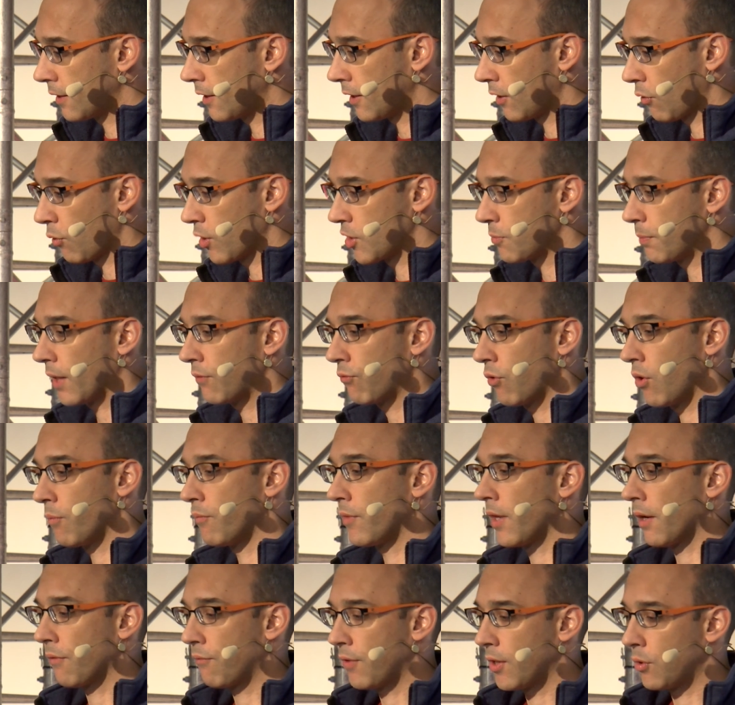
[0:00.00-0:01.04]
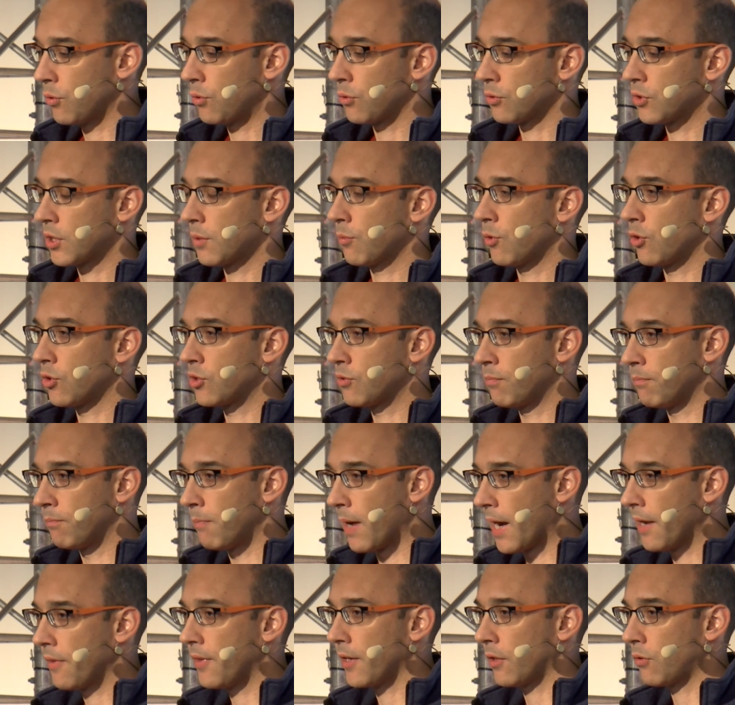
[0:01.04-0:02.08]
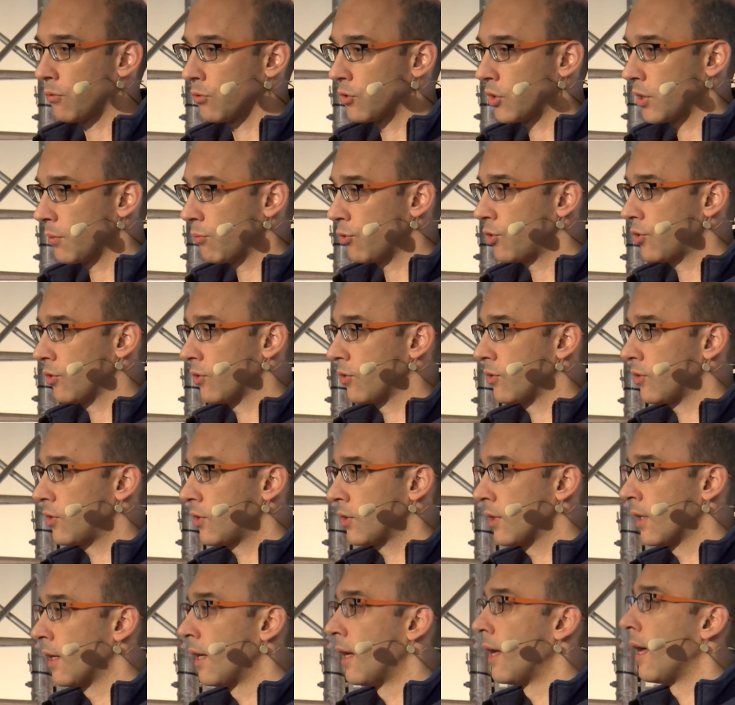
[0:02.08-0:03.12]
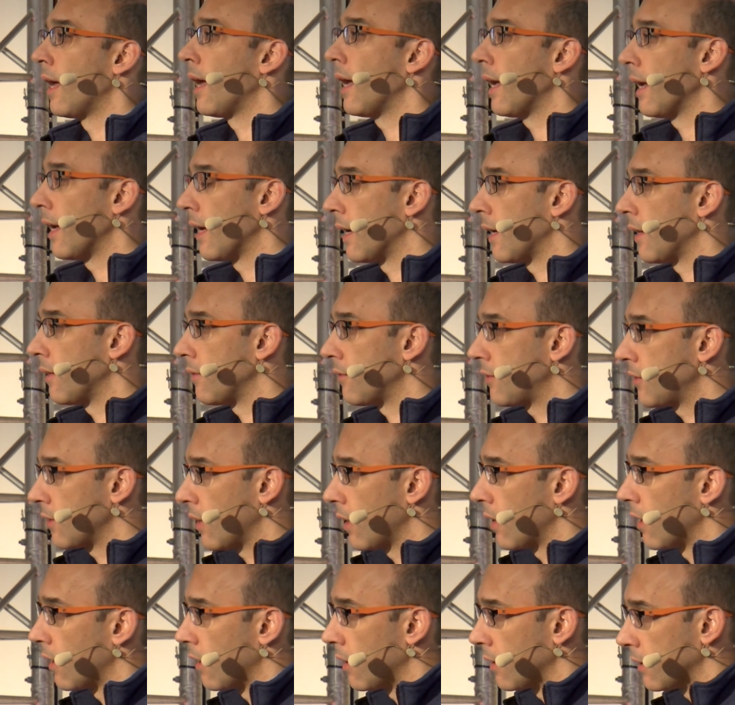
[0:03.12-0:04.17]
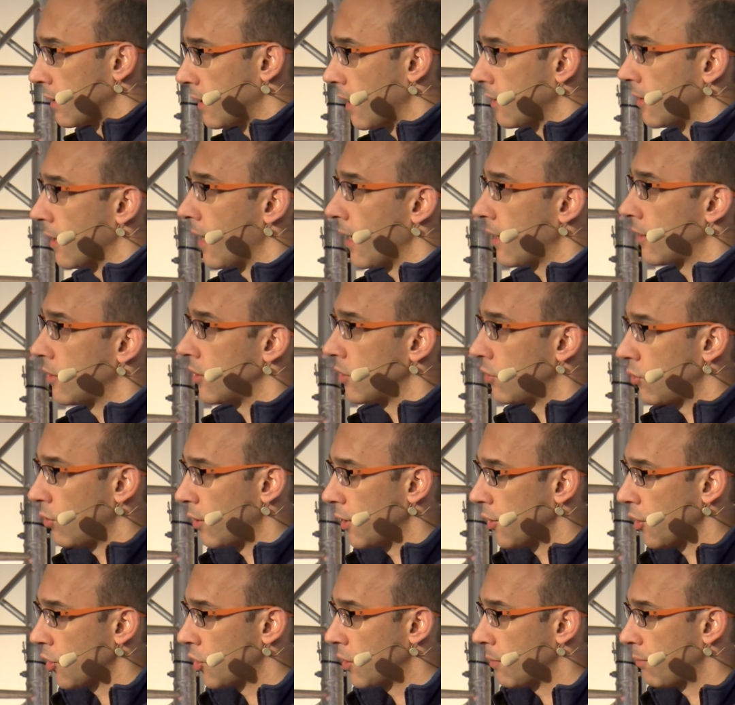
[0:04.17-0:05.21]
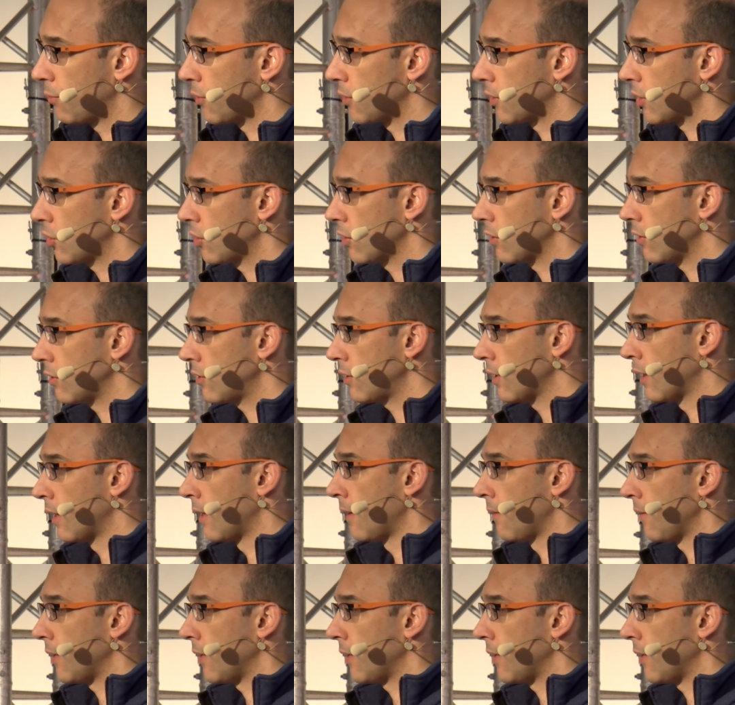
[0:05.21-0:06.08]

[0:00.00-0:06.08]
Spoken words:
respect from their fellow contributors by their contributions, and get elected to leadership positions.